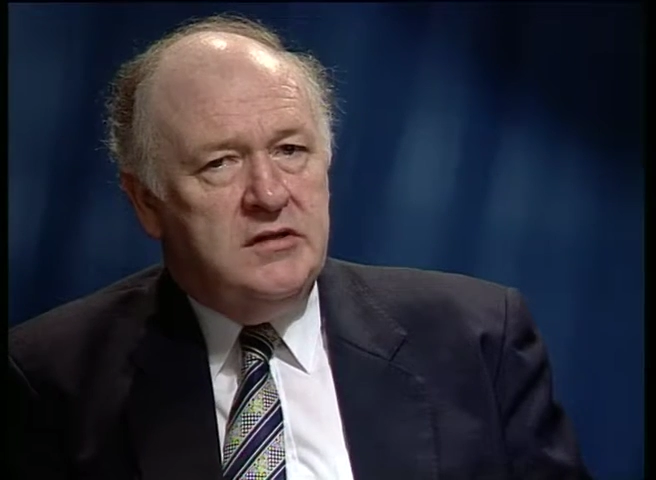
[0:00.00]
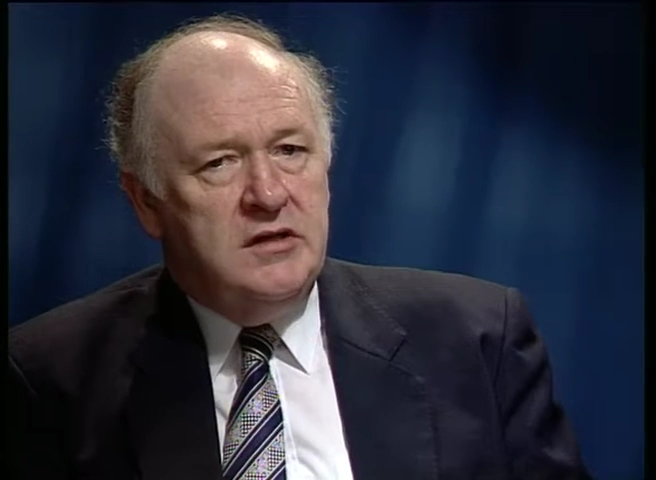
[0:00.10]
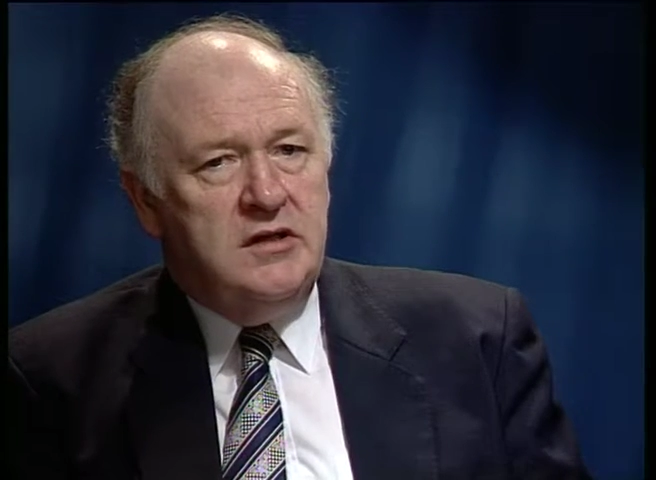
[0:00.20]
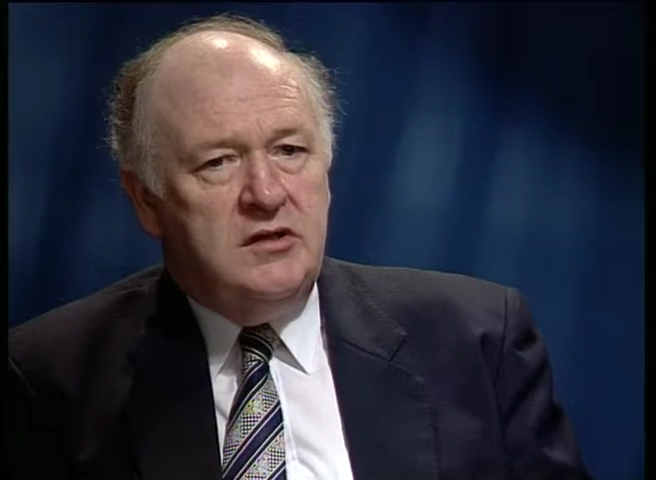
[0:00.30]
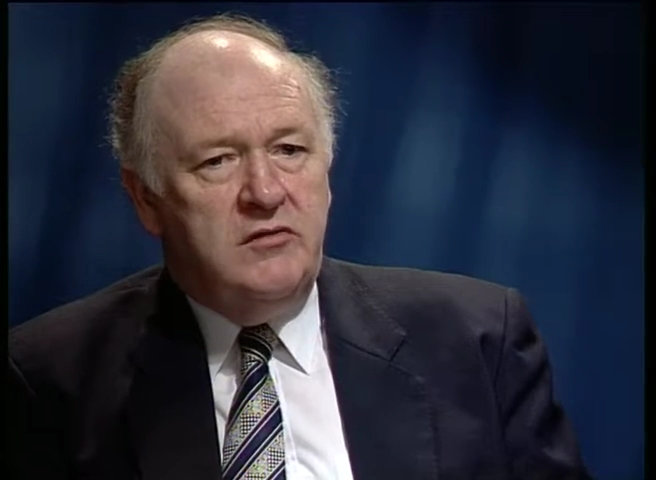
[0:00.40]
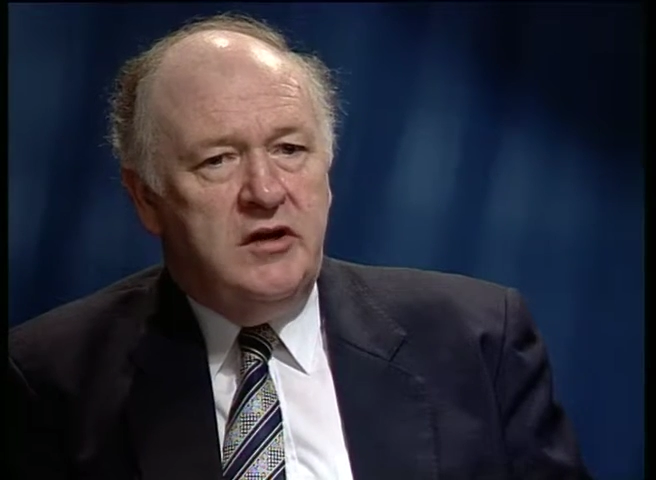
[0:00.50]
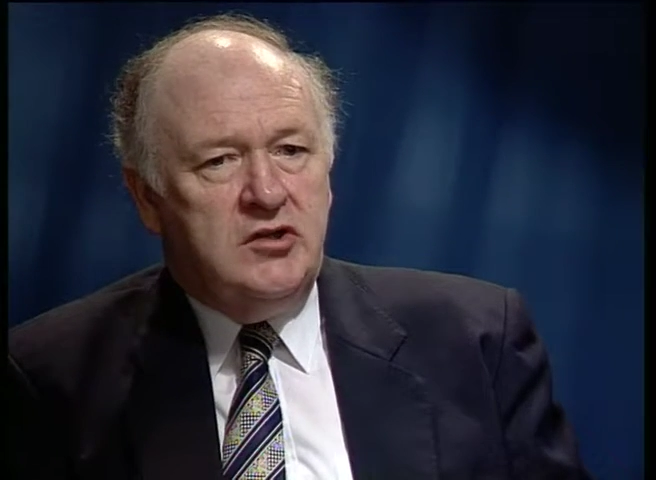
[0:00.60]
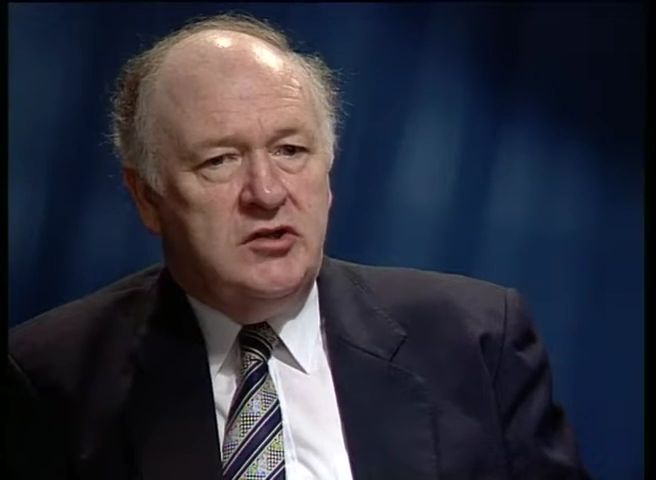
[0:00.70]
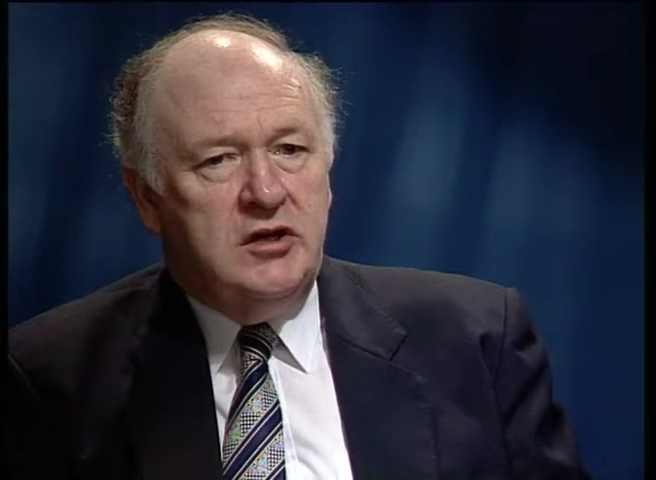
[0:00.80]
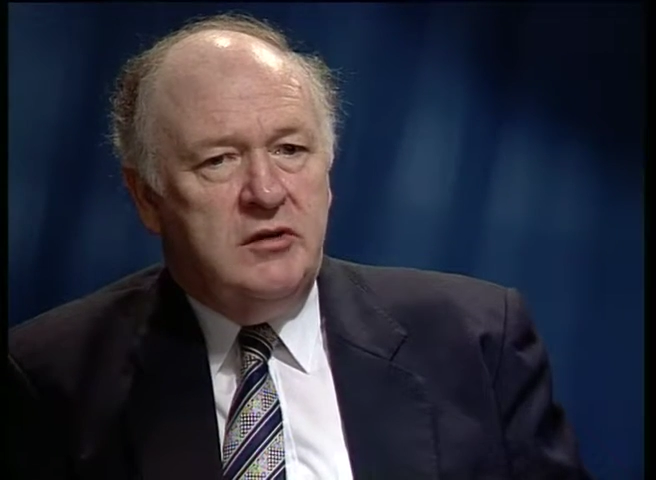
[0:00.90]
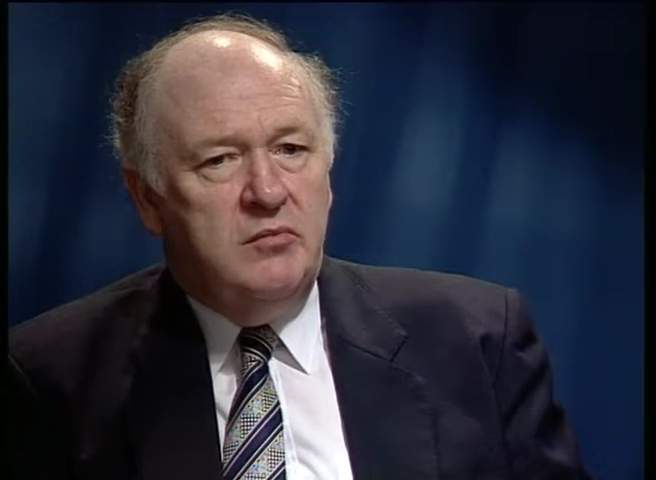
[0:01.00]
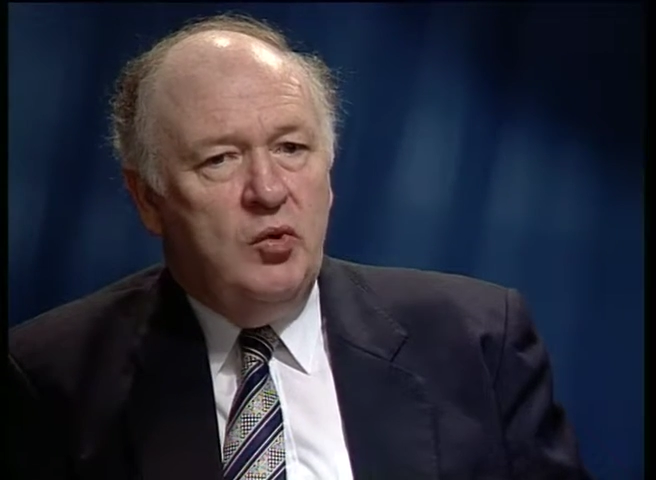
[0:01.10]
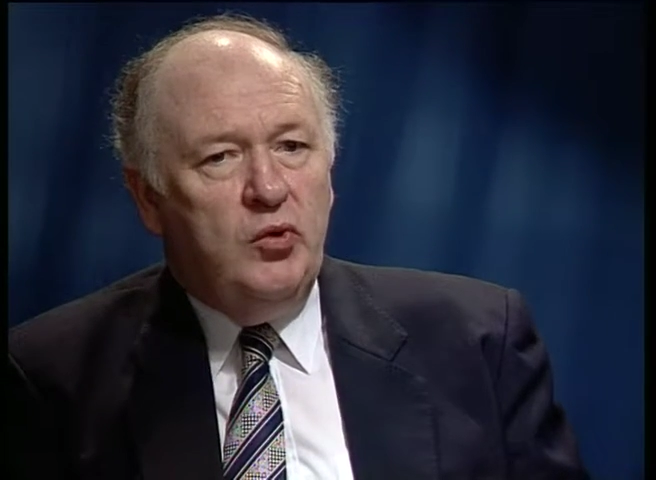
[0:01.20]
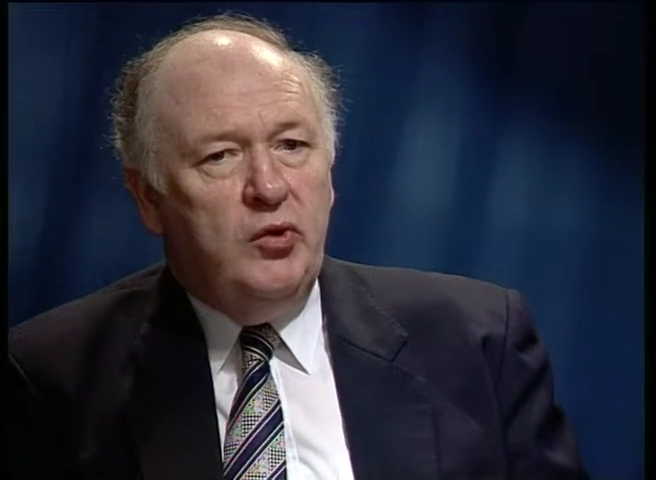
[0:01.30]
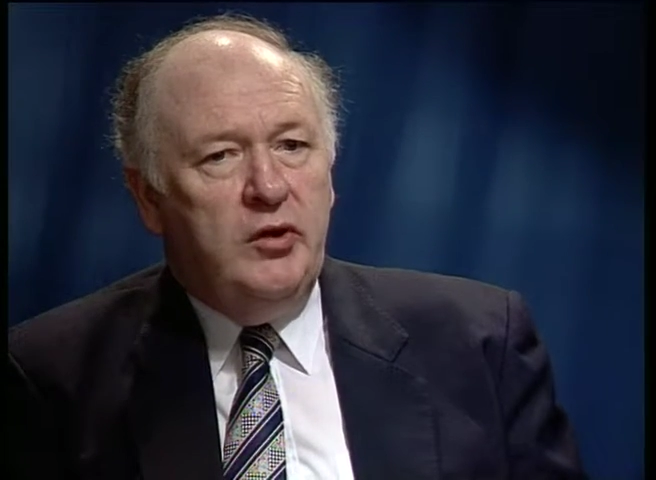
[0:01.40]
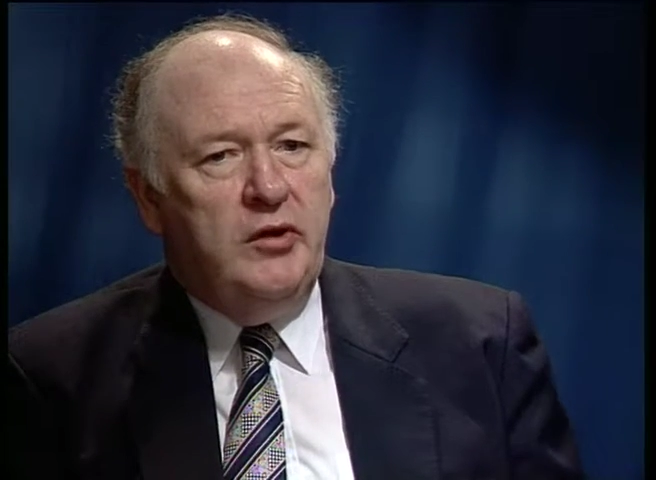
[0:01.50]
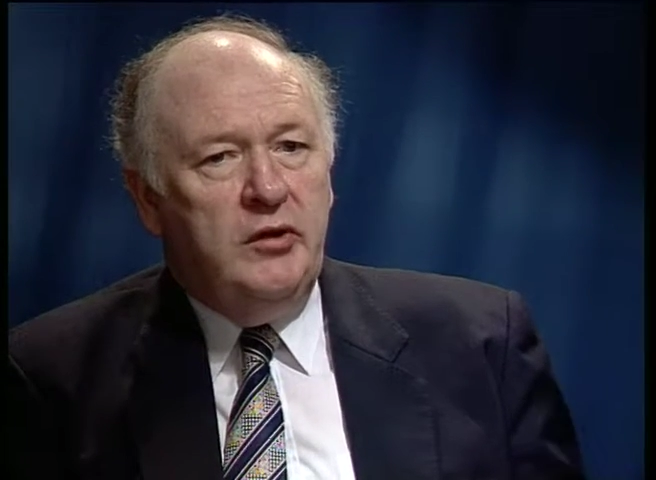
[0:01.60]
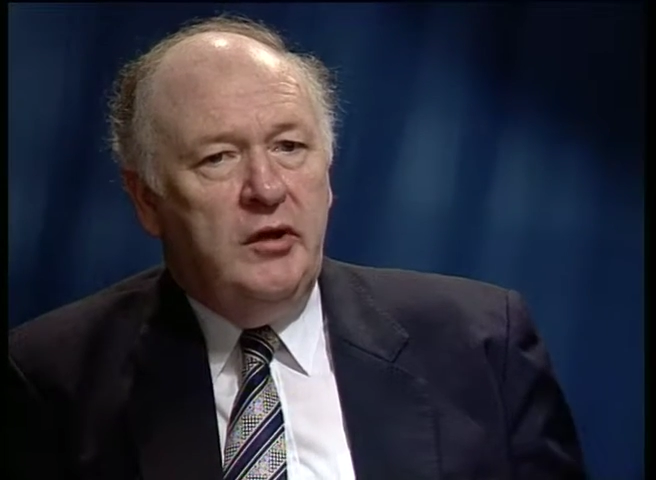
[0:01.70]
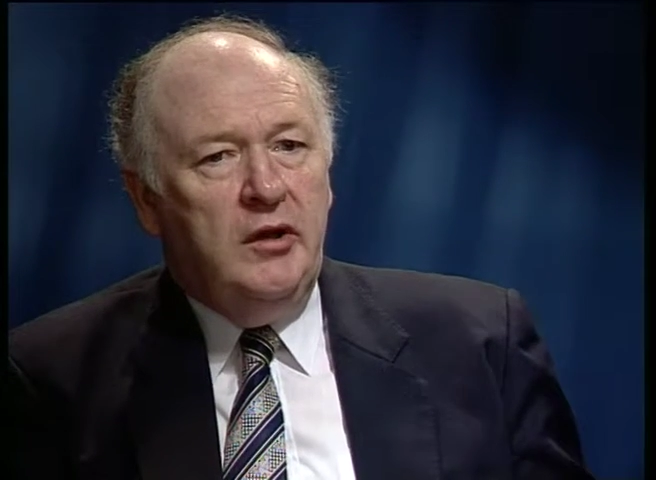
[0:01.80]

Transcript: that directions are important, and